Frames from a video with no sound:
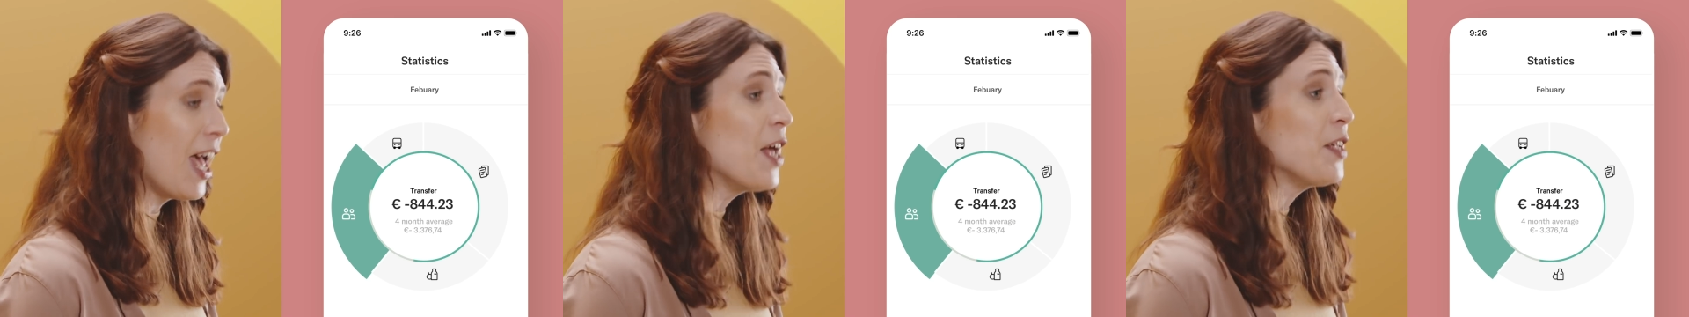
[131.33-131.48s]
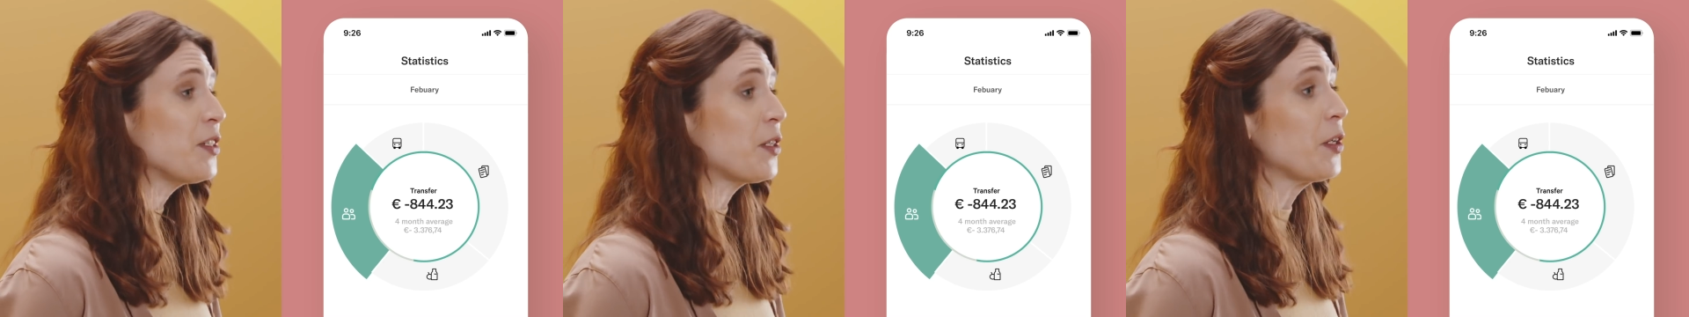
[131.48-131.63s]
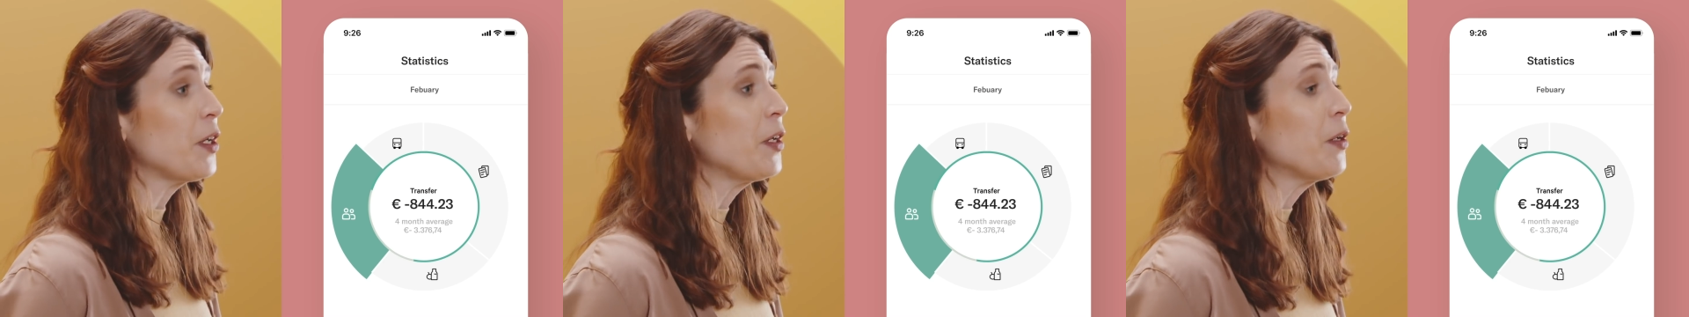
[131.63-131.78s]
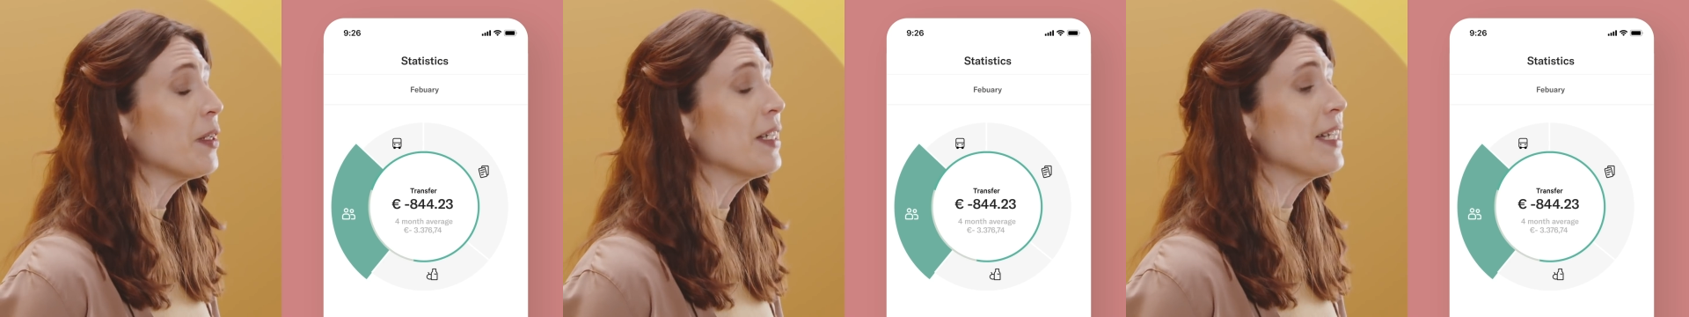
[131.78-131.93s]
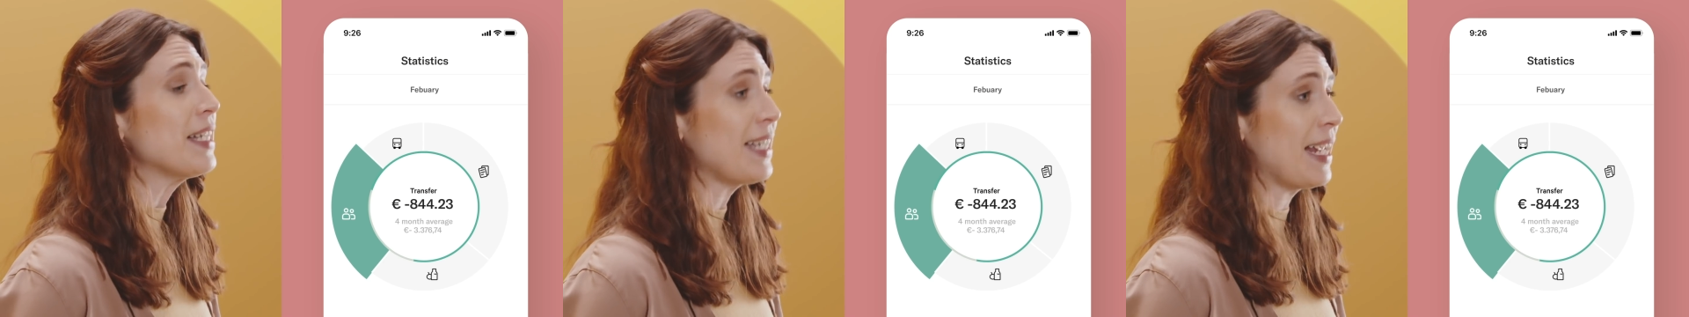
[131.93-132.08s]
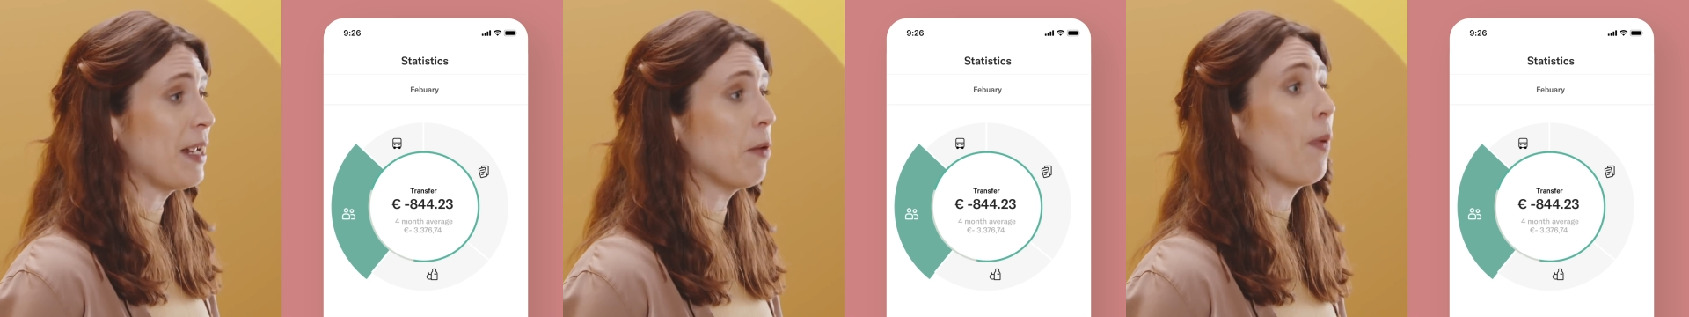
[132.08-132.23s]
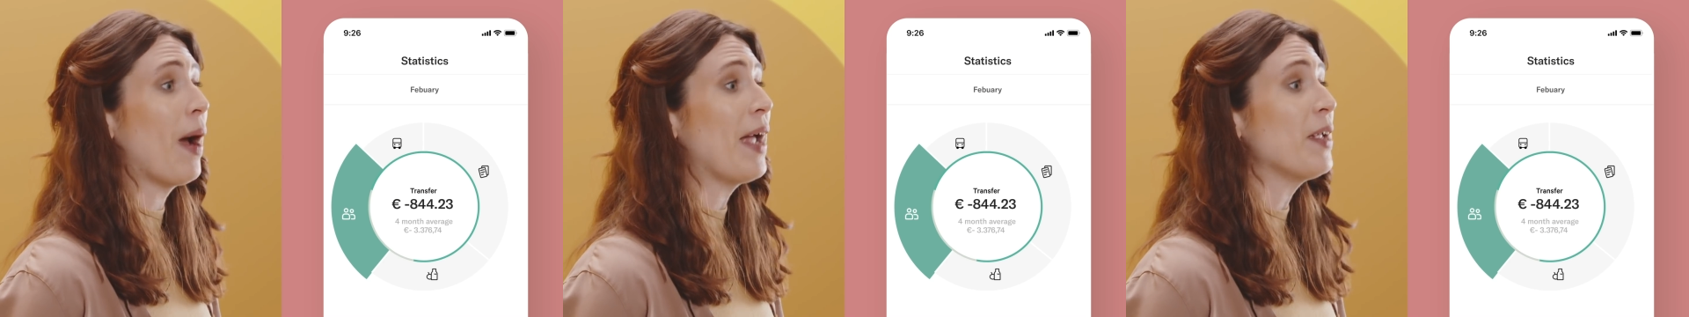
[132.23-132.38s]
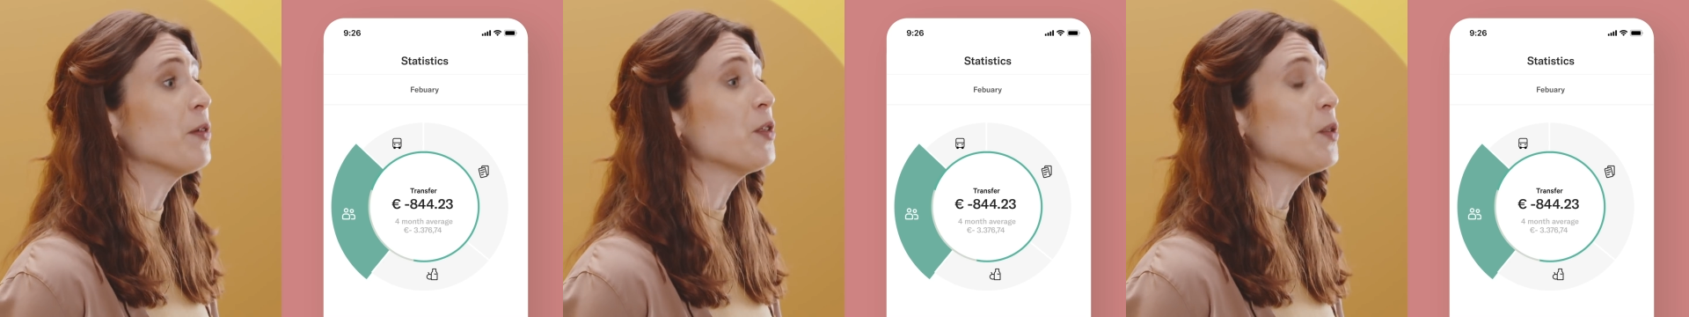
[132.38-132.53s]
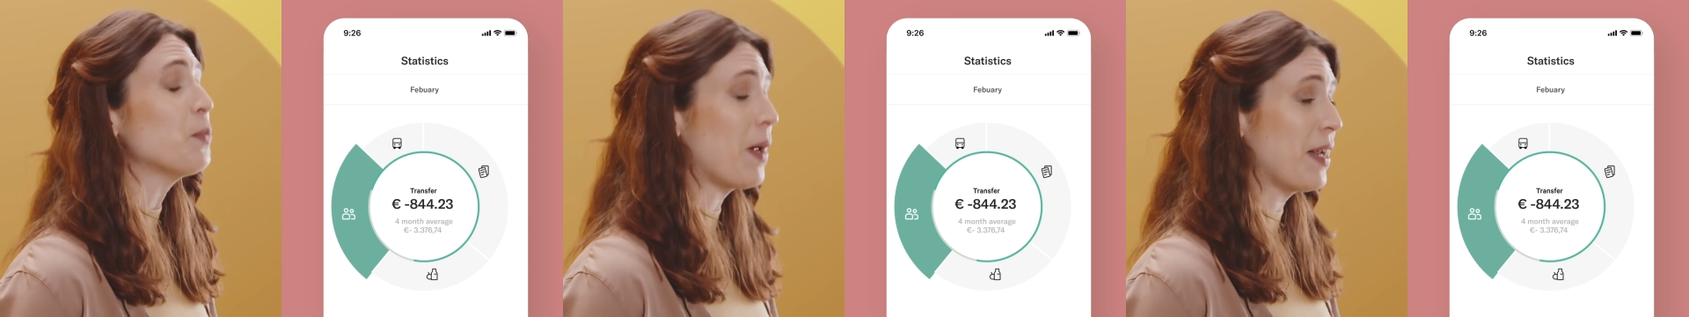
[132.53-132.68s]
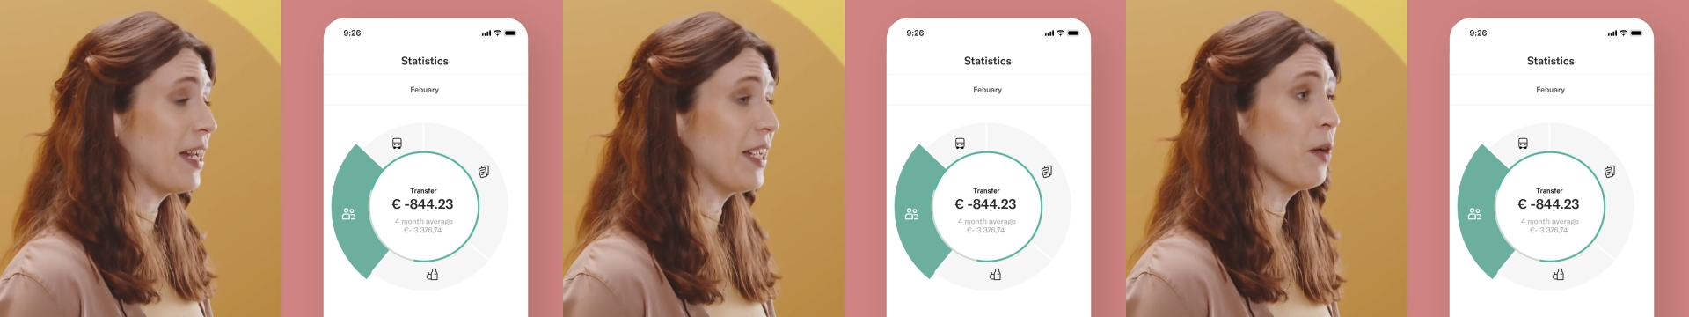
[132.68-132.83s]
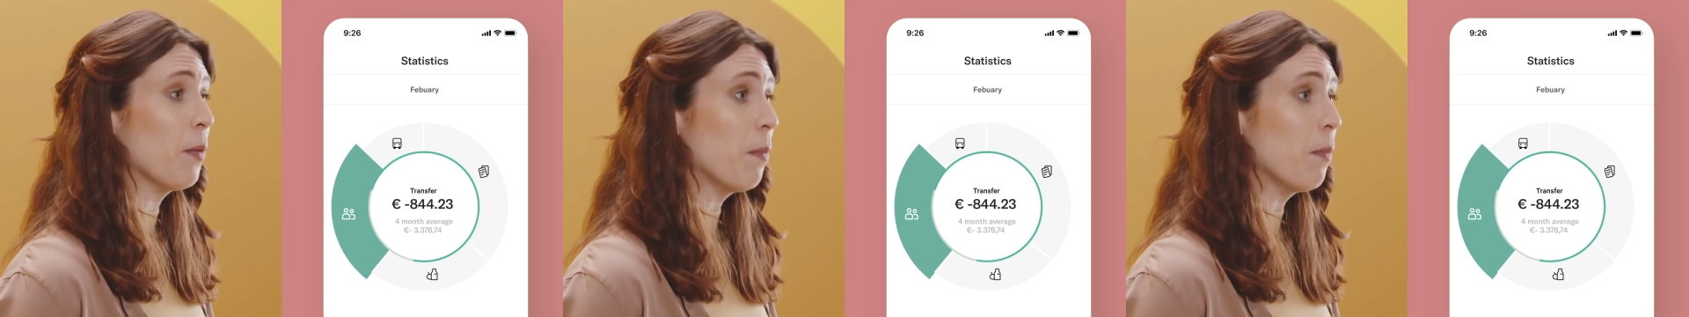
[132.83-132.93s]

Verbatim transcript: so you can see where you're spending